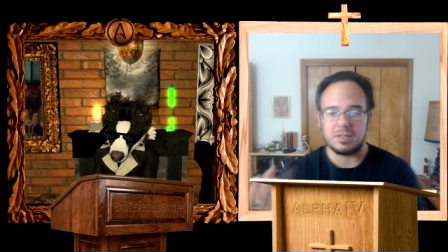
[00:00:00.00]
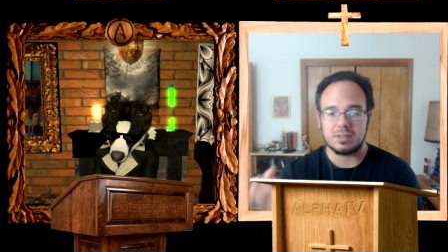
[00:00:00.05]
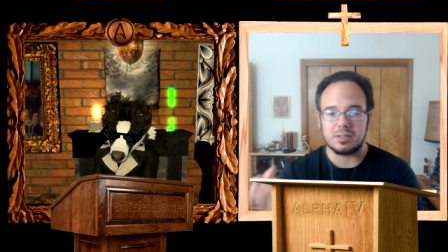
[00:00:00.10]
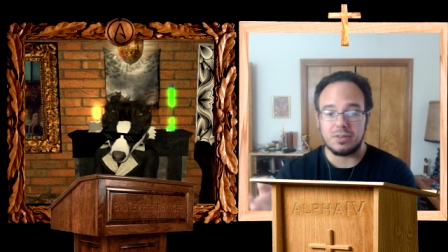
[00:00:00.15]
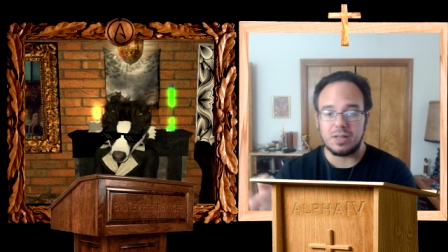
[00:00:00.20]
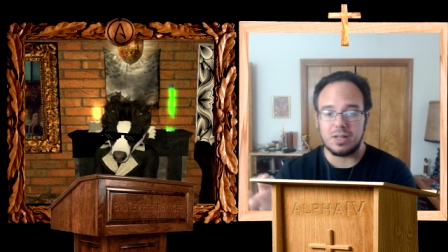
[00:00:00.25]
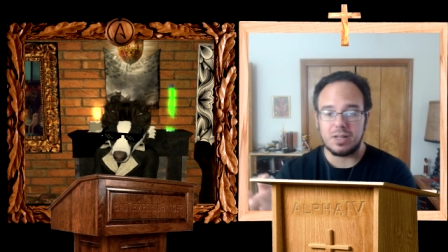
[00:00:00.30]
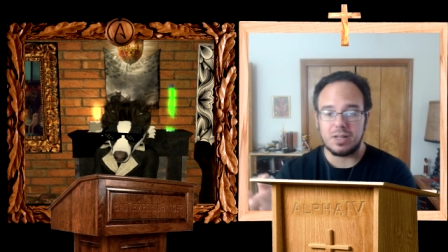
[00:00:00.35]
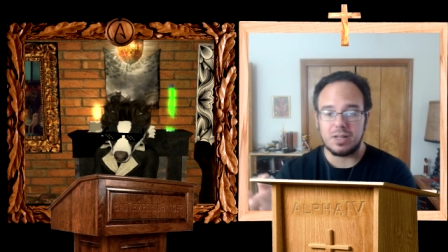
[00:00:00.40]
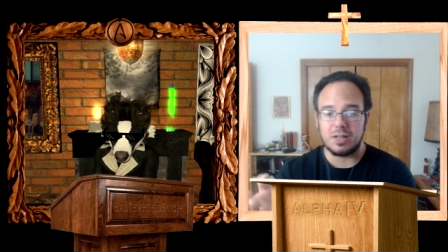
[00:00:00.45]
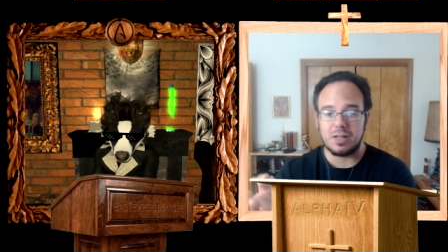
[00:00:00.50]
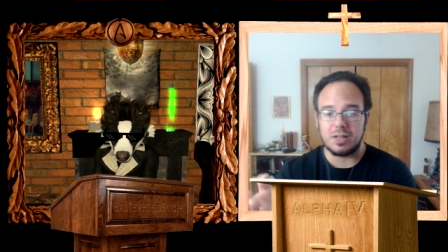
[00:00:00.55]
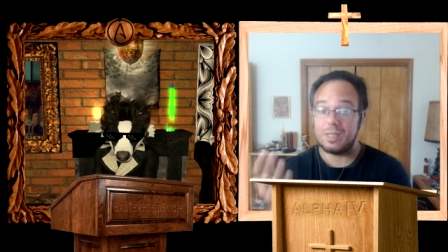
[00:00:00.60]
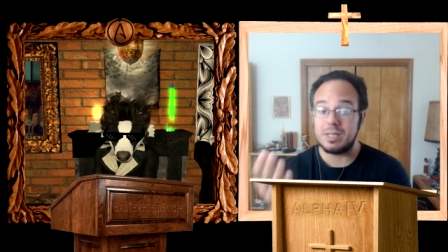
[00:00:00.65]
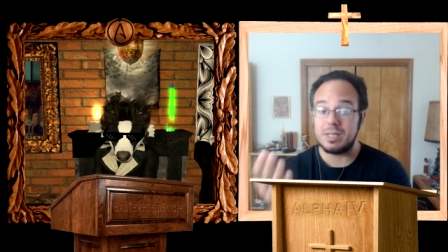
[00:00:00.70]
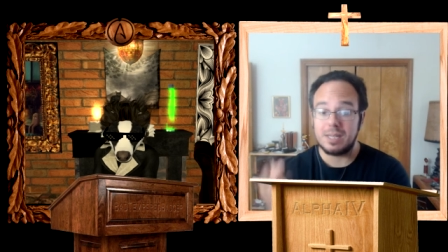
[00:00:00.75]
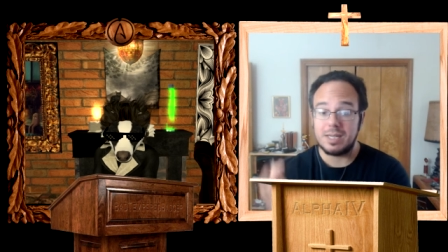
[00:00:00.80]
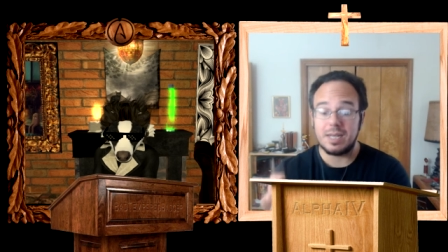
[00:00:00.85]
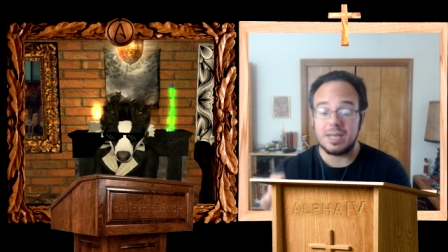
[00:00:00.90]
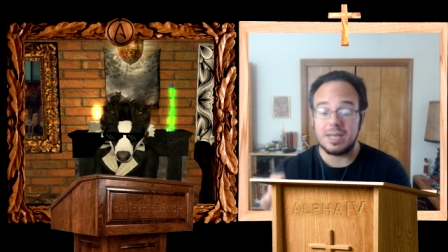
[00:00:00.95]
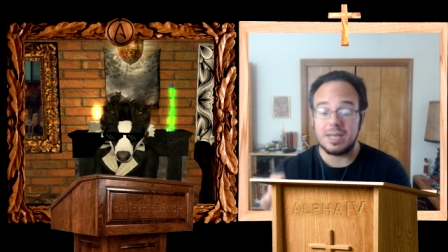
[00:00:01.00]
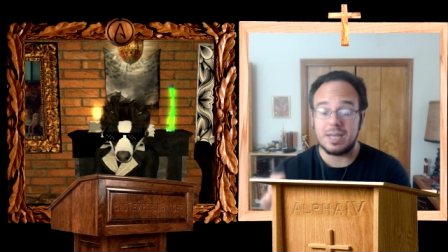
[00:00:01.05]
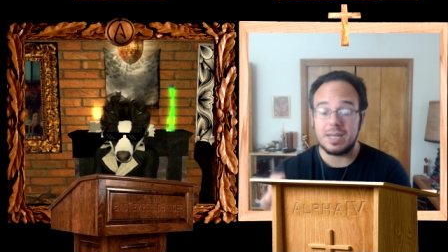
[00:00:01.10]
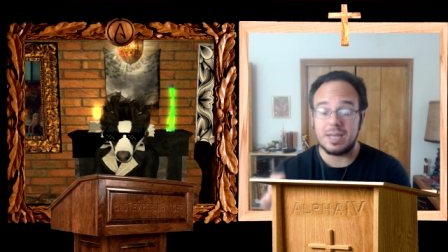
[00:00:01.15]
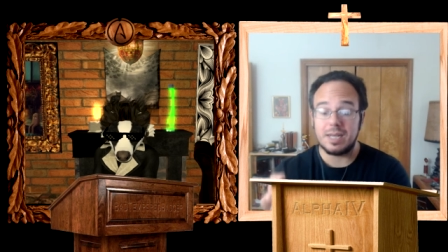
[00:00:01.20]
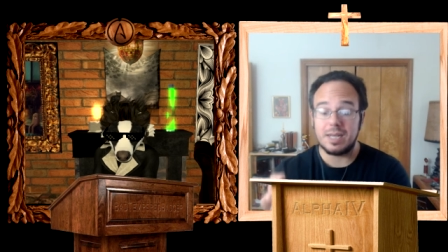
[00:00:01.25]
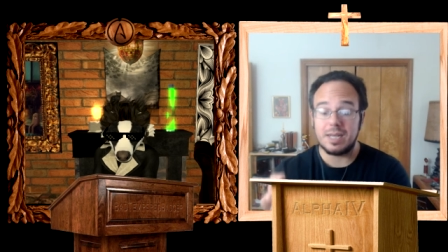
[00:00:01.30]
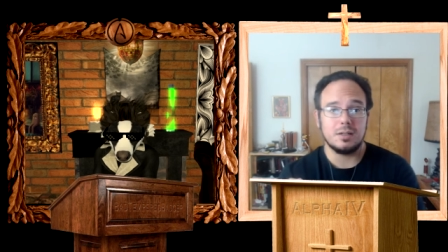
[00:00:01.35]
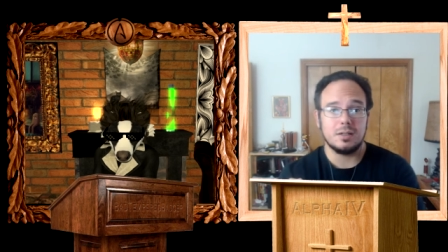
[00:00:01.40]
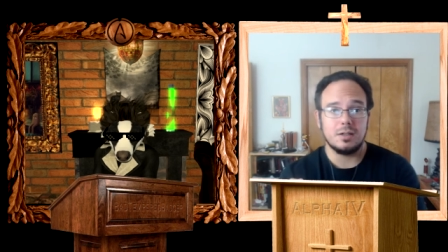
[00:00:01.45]
of life, but yet
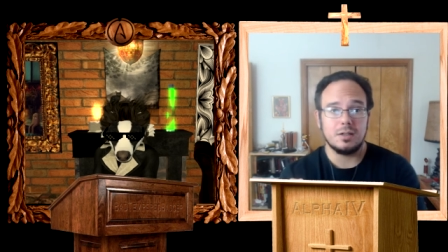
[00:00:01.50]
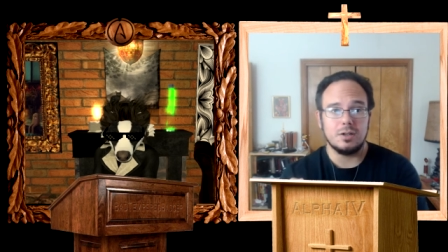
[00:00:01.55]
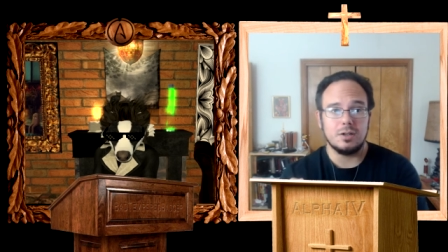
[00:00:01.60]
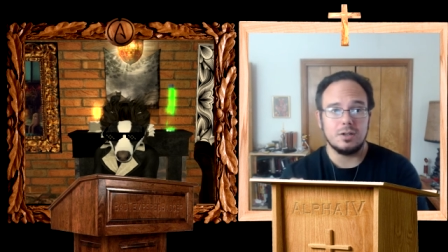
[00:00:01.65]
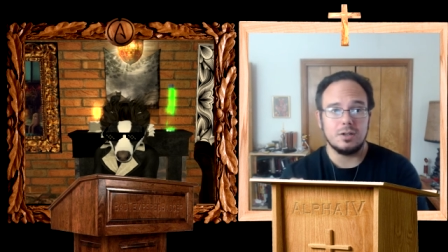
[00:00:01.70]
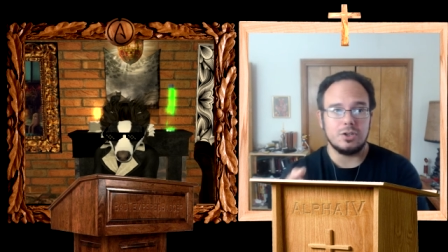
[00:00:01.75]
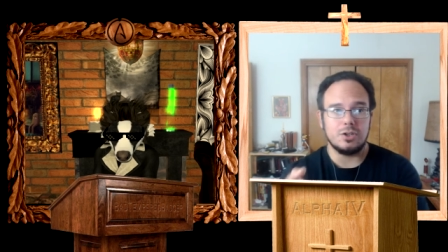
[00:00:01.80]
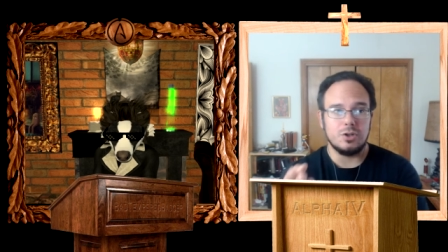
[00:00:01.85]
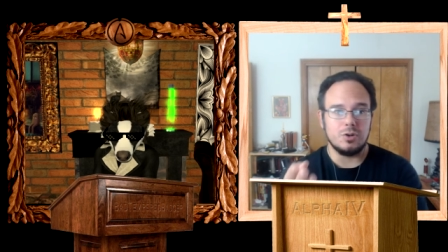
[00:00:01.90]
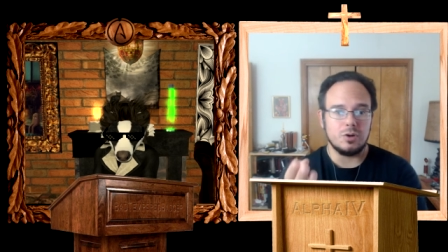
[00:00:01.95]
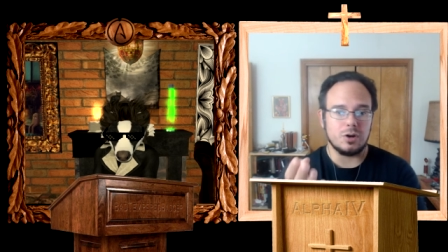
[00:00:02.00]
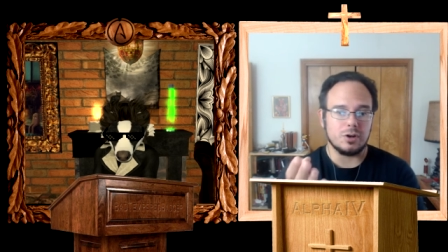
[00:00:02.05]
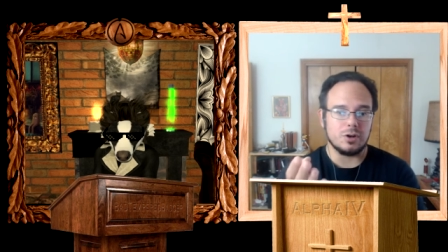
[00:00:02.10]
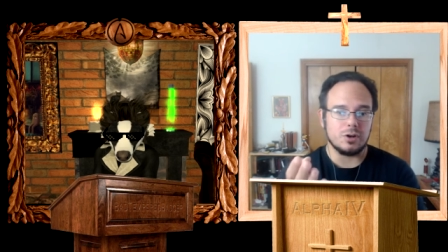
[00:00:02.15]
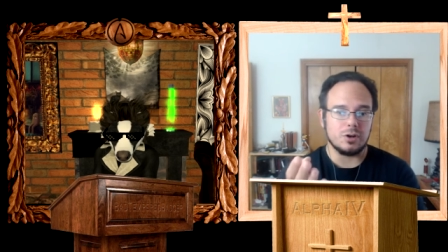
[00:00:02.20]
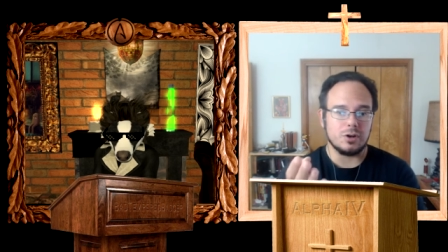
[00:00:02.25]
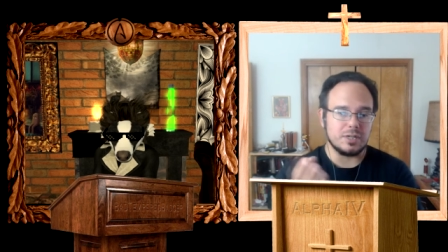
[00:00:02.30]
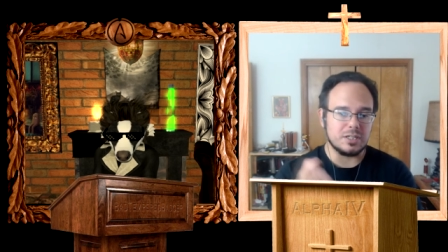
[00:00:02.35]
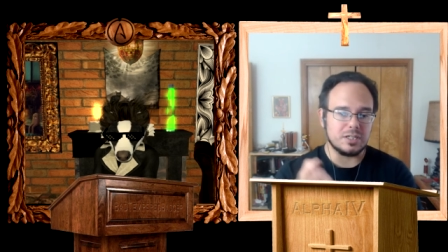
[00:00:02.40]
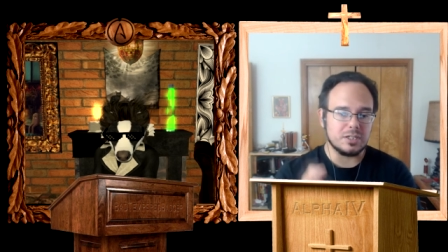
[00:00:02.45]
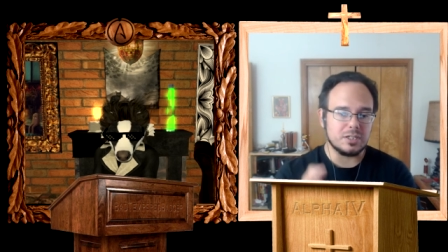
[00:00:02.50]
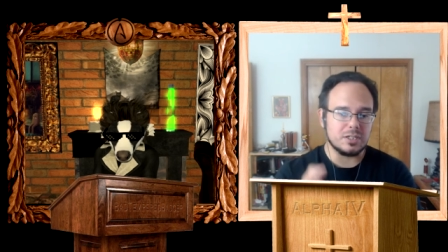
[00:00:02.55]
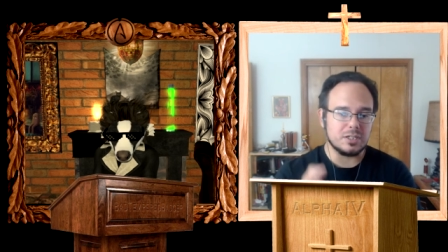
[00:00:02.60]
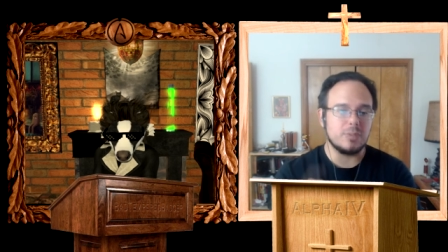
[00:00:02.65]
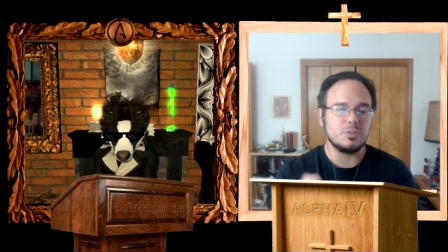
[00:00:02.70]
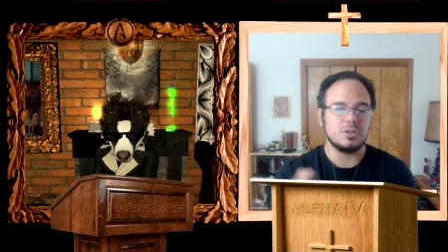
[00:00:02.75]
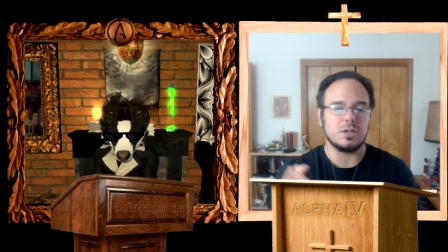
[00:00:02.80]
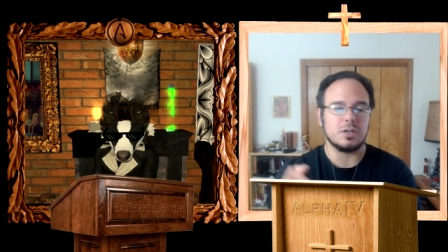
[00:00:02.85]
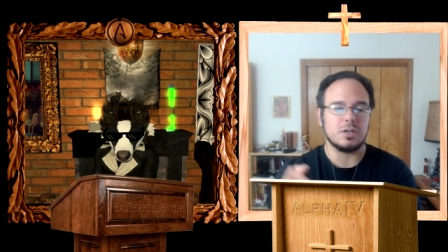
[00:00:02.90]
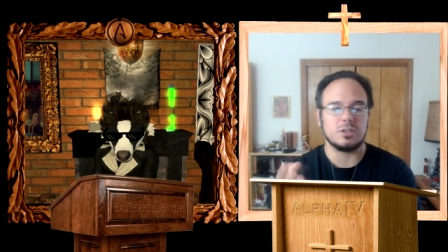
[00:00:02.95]
you are going to be
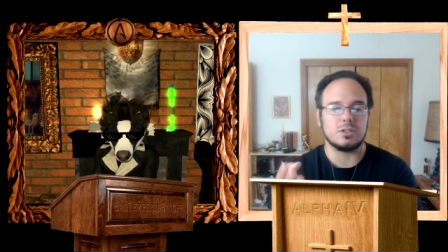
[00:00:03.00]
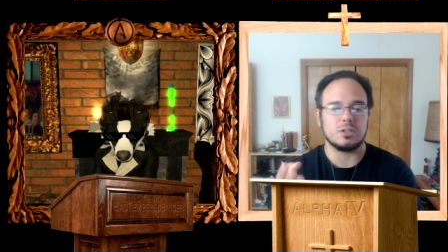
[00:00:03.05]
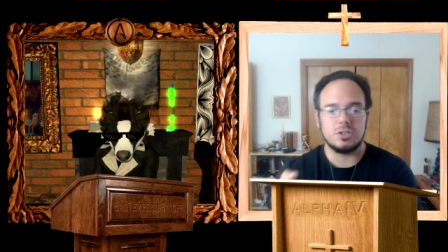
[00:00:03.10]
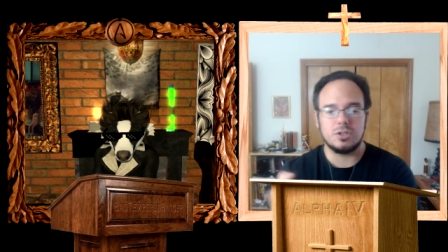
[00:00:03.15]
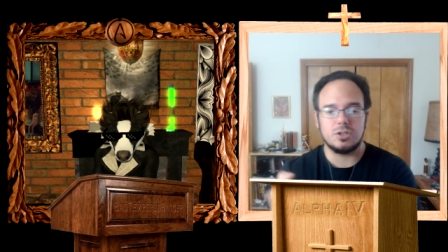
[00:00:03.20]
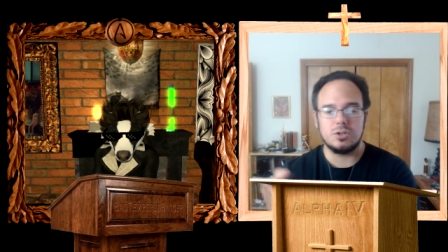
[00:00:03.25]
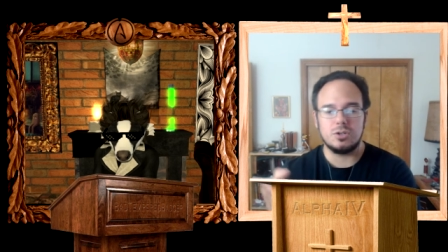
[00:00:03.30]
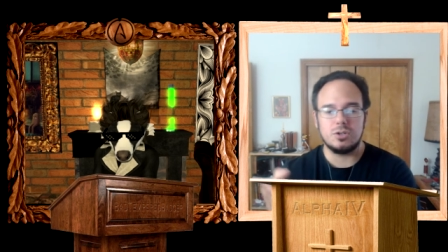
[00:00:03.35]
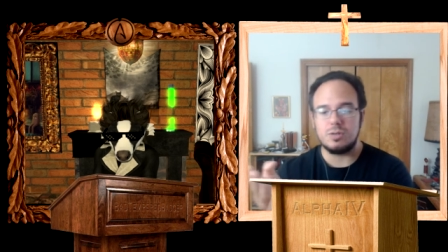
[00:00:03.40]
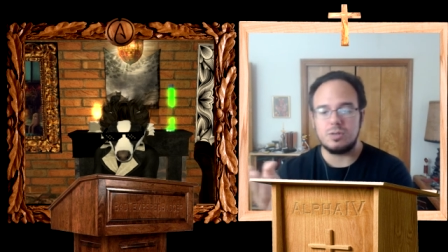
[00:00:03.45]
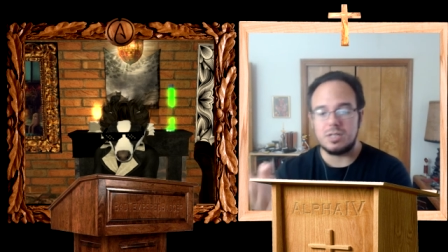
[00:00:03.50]
subject to